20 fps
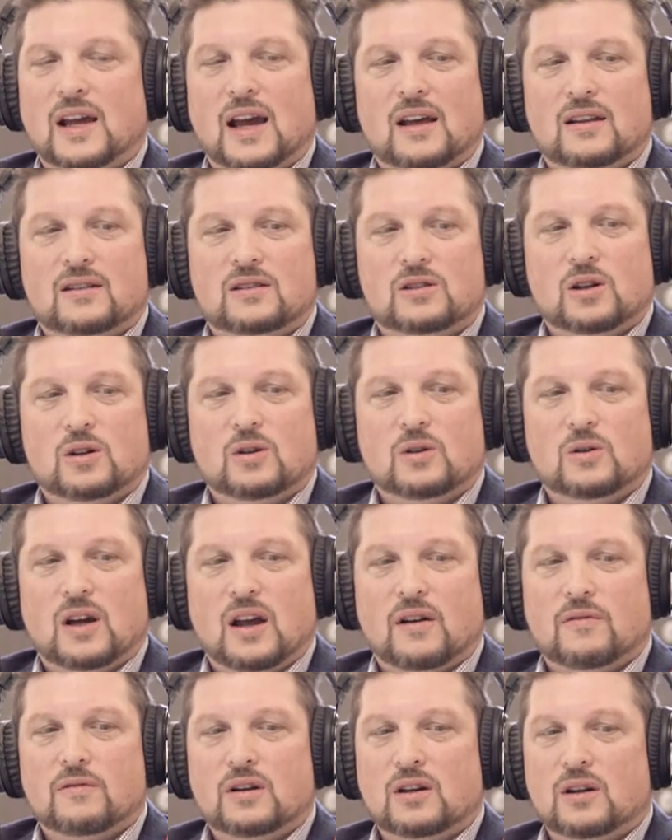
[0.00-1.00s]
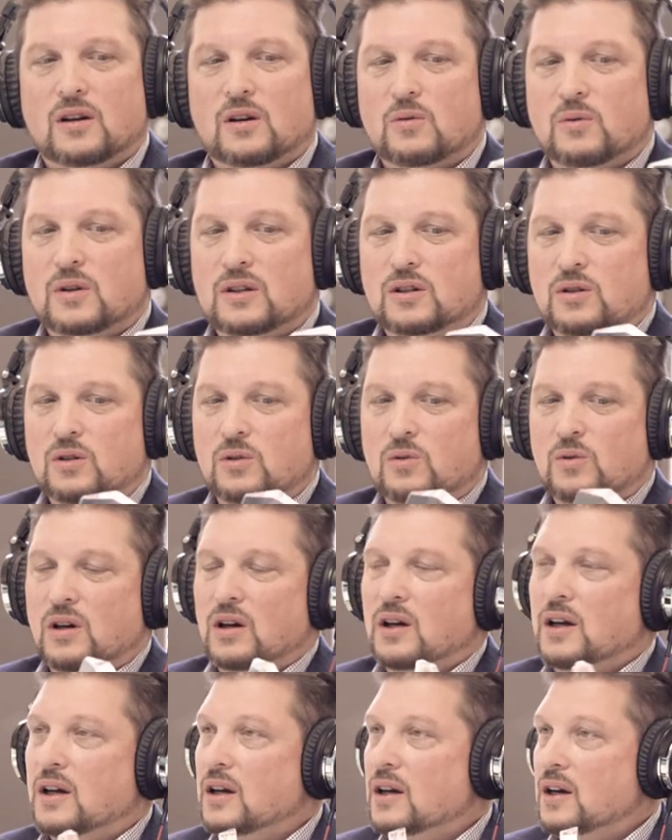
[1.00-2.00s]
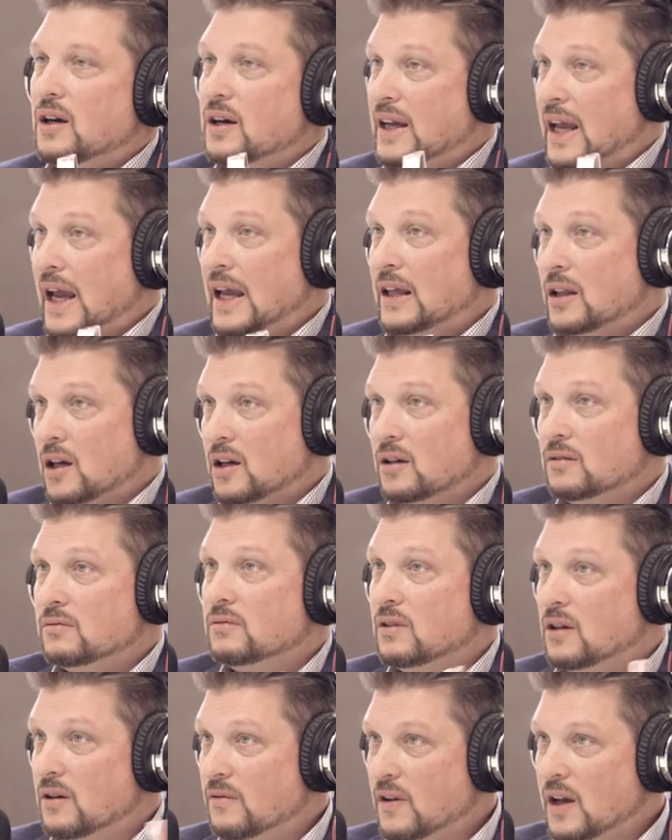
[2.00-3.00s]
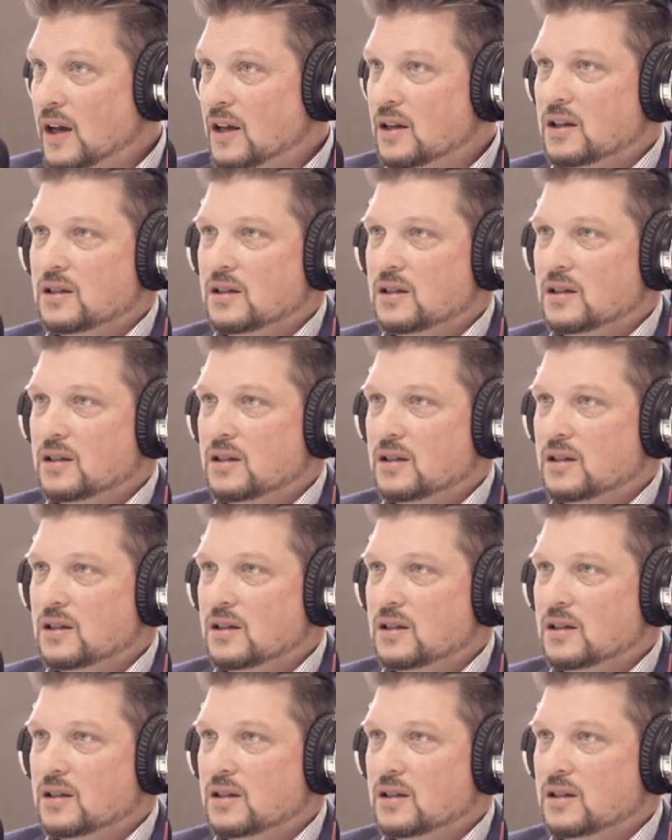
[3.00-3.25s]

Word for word: yeah. So every year we do a, a, gala event.